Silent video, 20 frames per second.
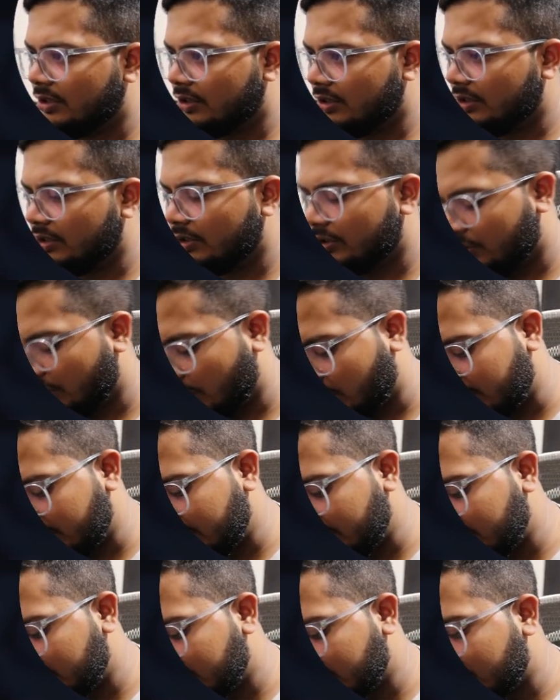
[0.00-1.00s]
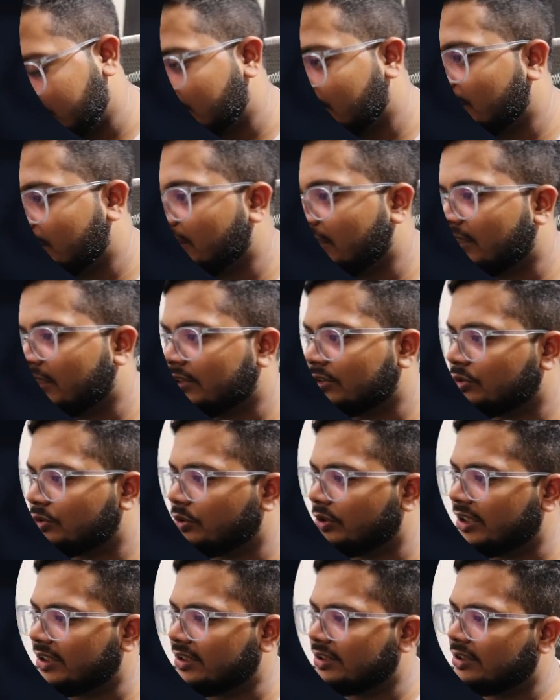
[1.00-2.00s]
docker
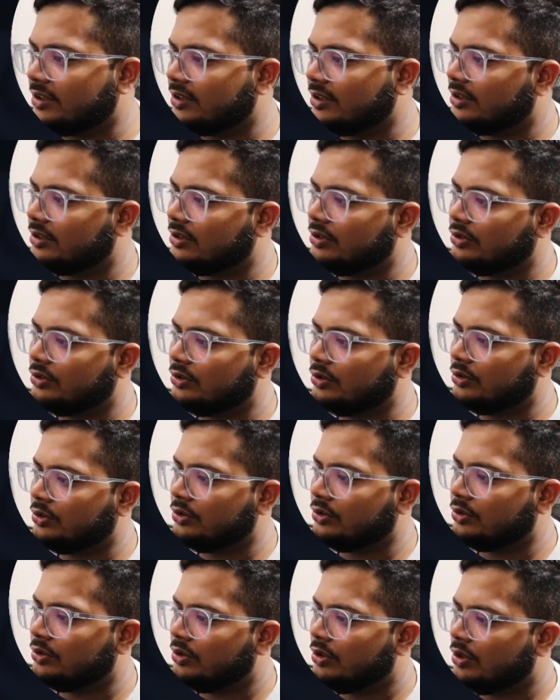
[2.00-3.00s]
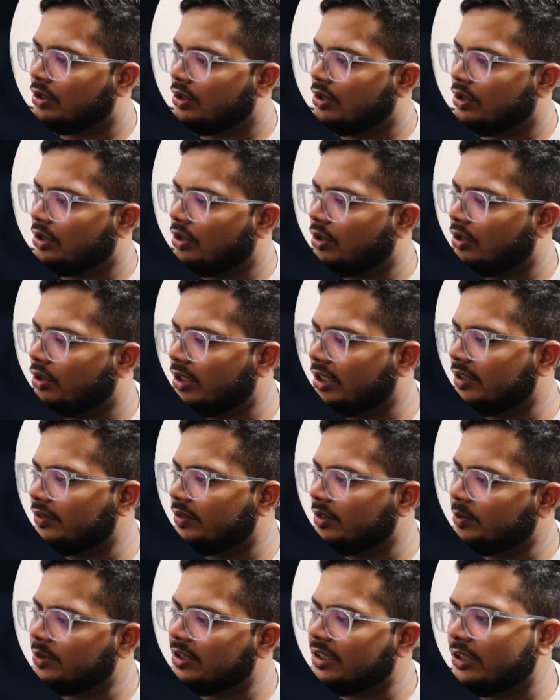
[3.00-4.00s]
storage. So only will be
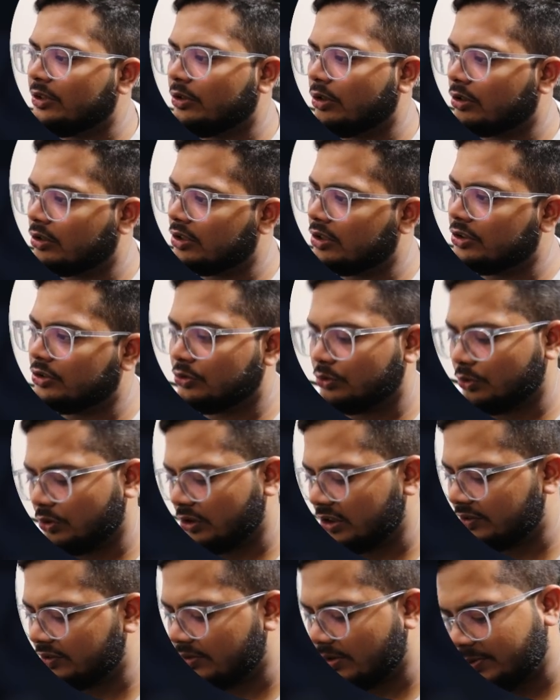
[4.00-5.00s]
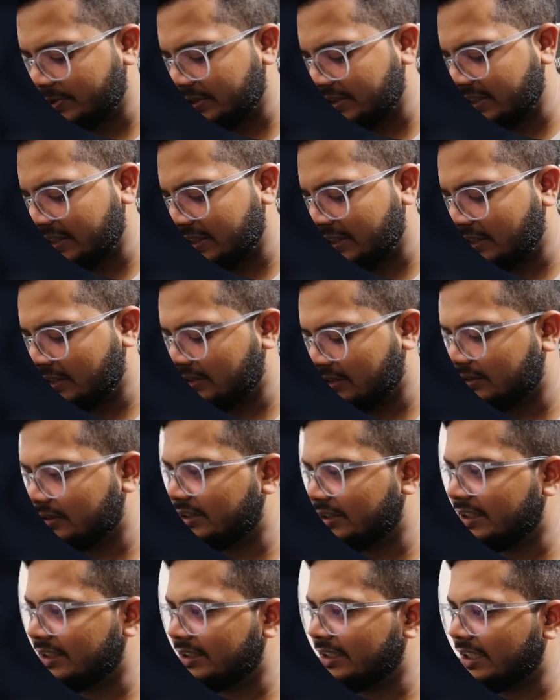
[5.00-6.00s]
the docker storage will be the thing
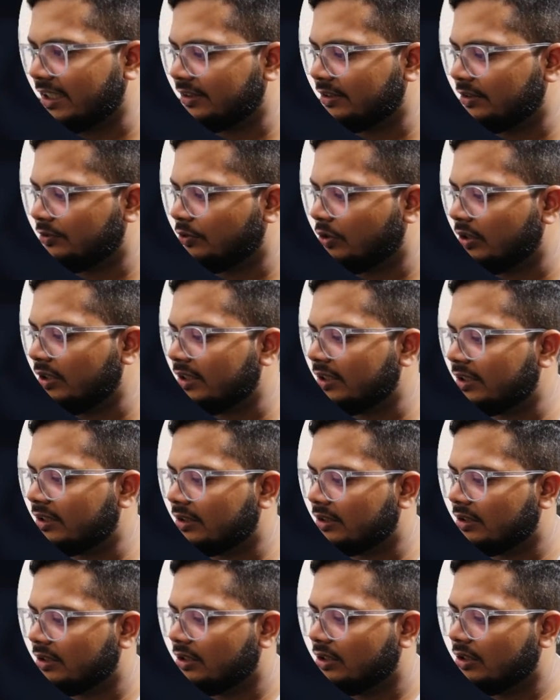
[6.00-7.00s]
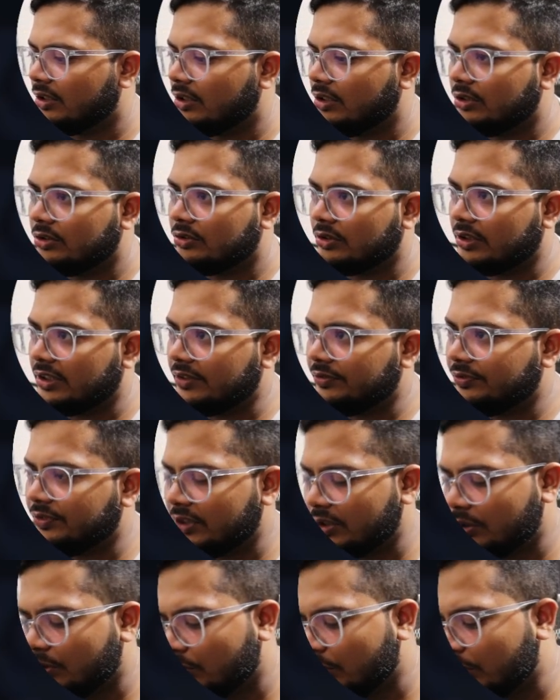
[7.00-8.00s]
that we want. So if we
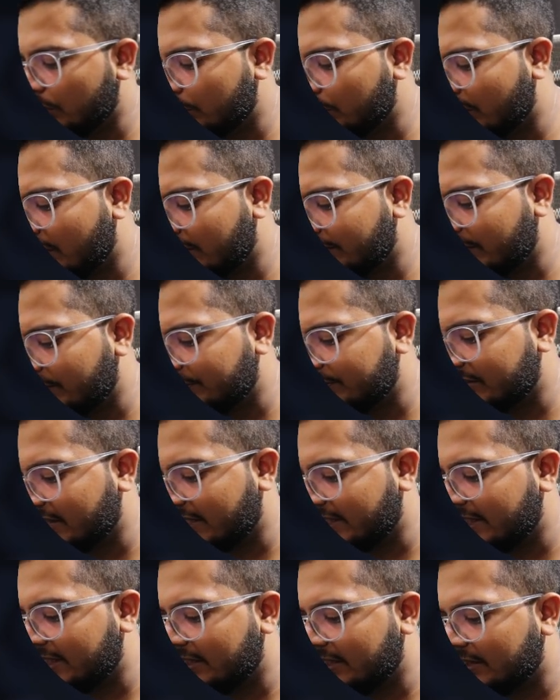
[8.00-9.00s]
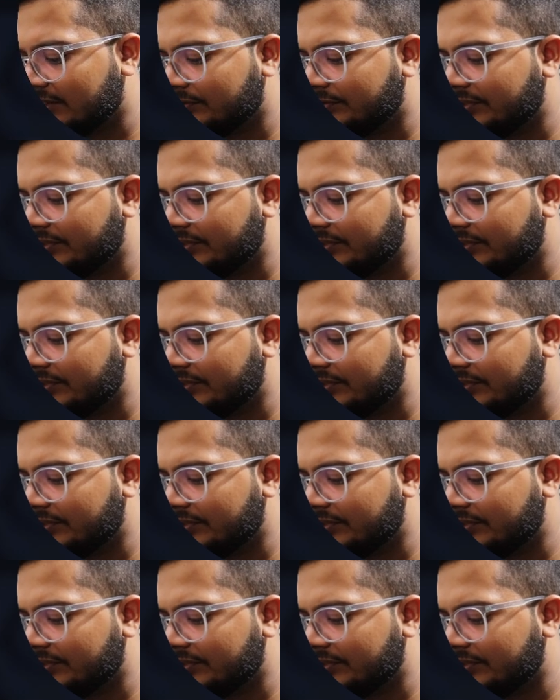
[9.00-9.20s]
go to our website, we